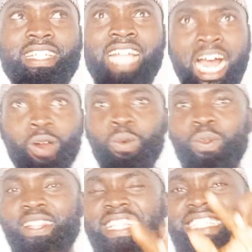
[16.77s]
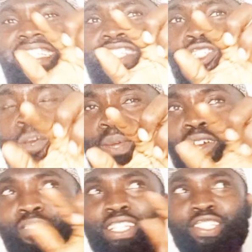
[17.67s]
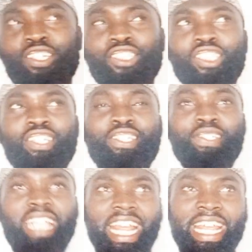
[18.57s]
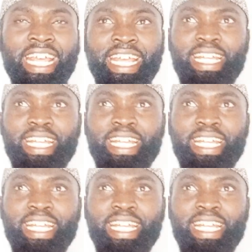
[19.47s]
Now, this is the topic of discussion today.